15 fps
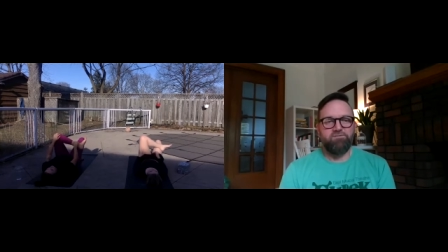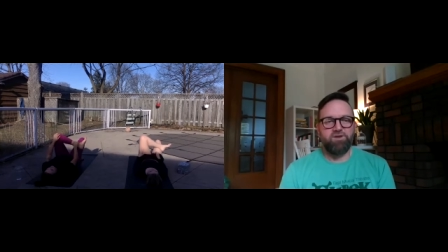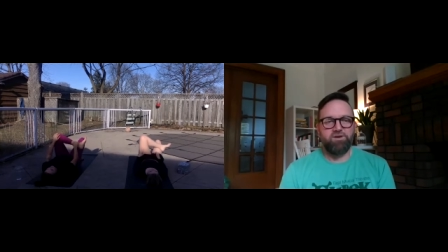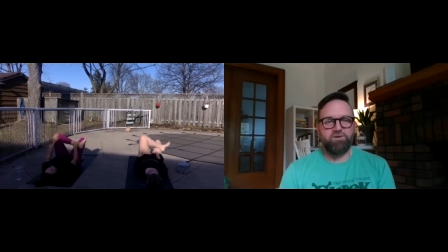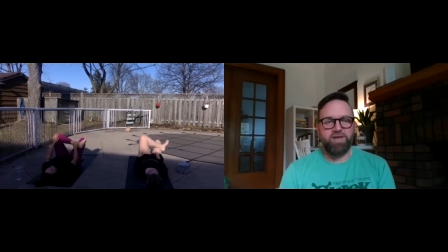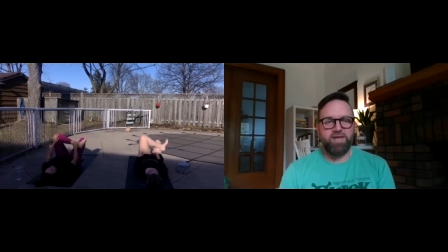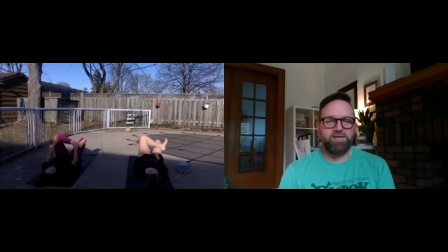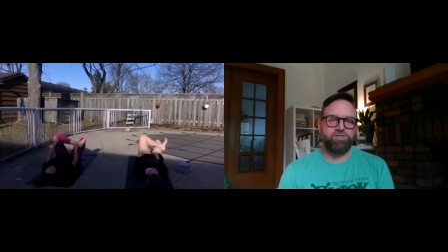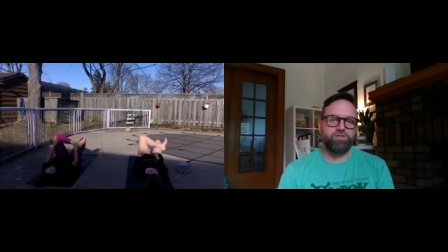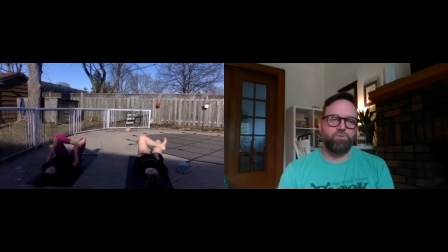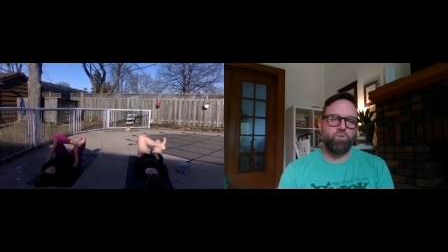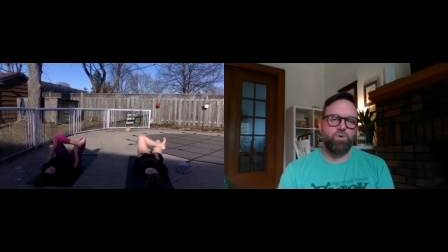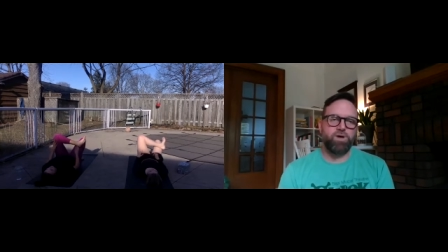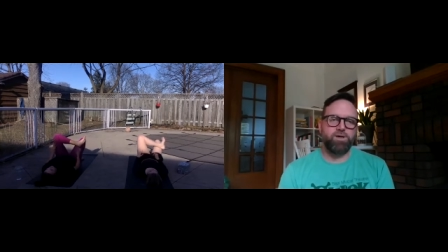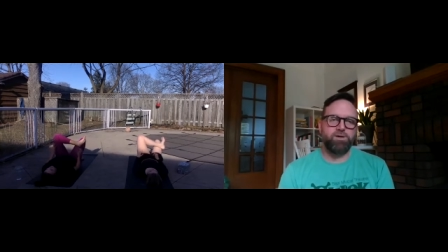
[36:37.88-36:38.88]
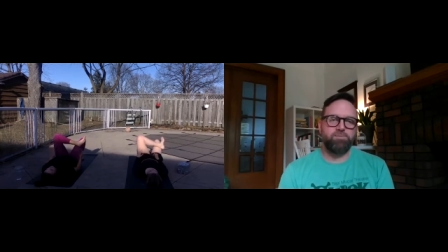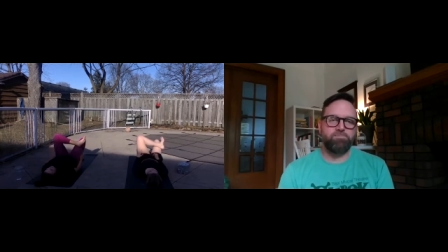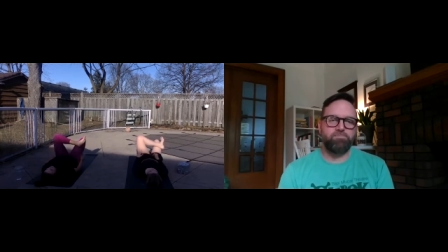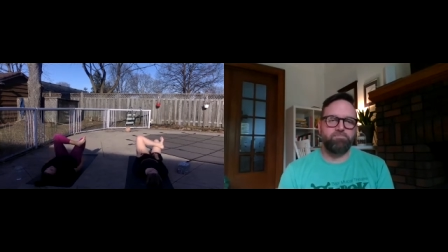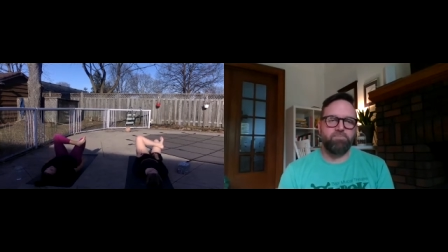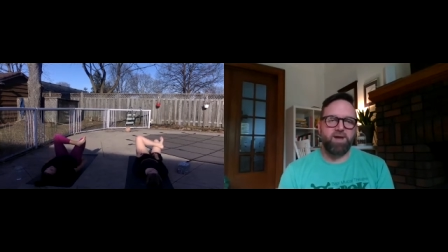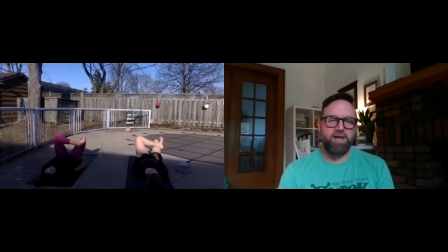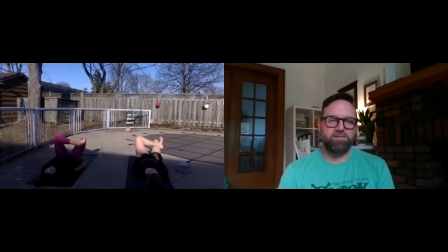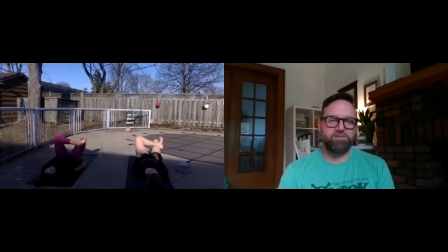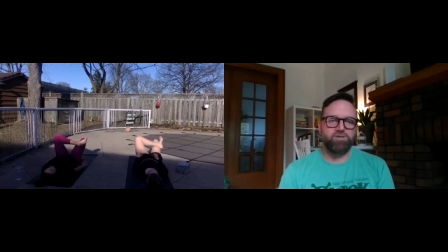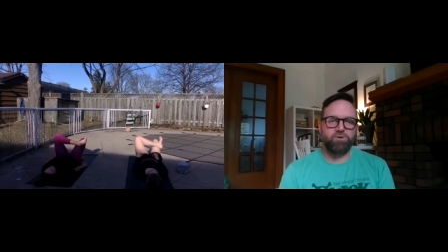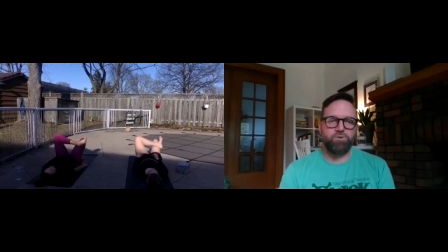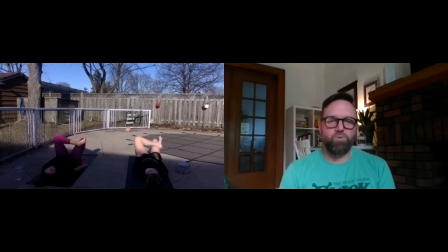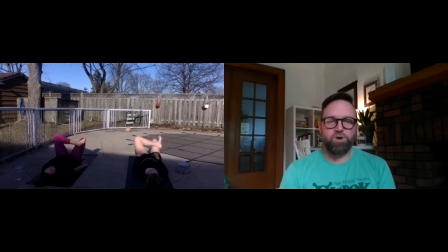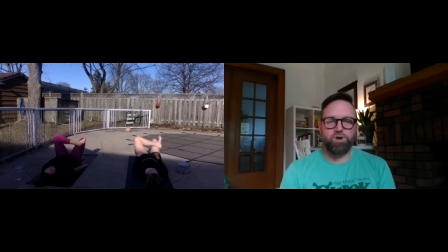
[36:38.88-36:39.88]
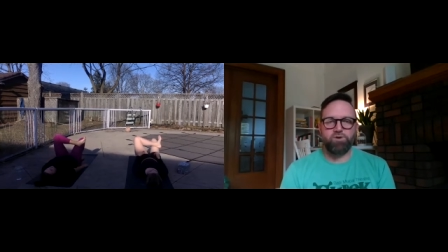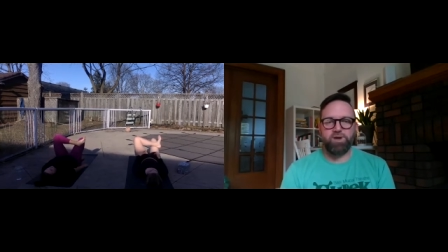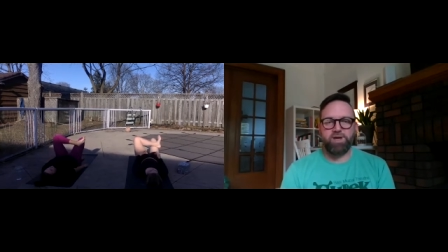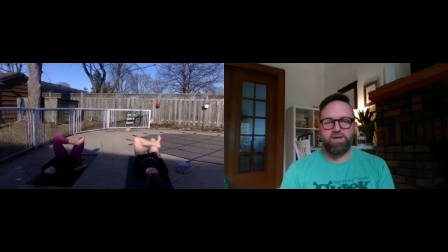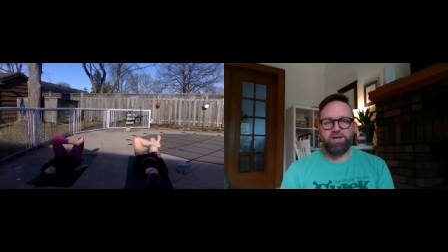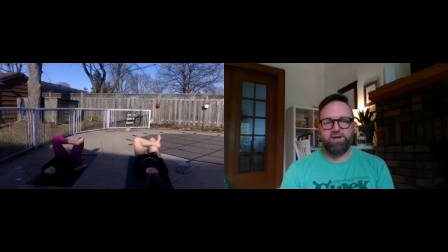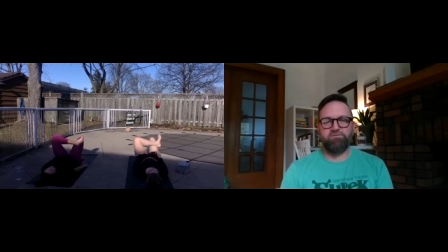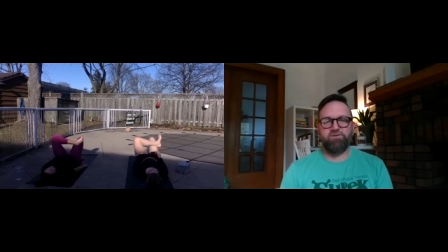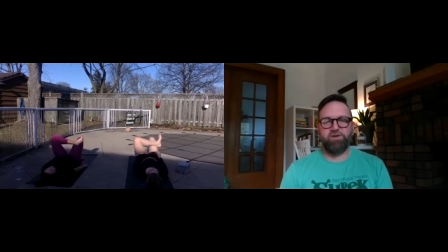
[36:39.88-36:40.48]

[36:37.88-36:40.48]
Variation 1, Maya's going to work right here.